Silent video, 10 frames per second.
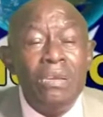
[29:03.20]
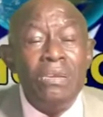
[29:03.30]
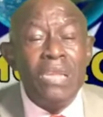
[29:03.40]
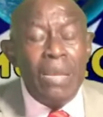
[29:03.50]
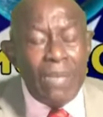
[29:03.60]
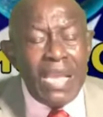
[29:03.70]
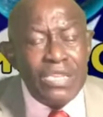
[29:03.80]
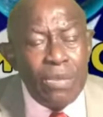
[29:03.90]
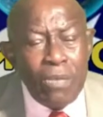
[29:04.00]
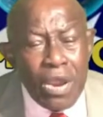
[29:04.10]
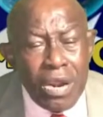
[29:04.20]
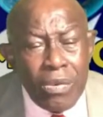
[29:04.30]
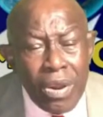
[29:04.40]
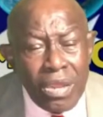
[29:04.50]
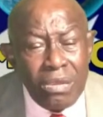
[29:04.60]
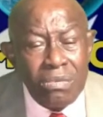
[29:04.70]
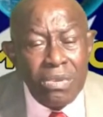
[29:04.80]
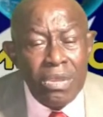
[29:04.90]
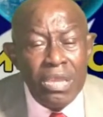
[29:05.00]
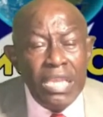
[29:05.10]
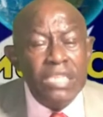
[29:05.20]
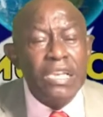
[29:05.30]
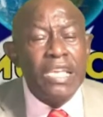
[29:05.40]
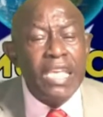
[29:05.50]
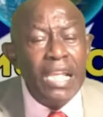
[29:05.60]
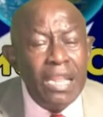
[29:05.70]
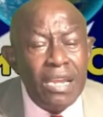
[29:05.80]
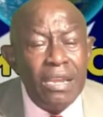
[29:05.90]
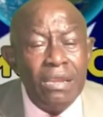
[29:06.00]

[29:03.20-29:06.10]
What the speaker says: That man's a murderer. He's a killer.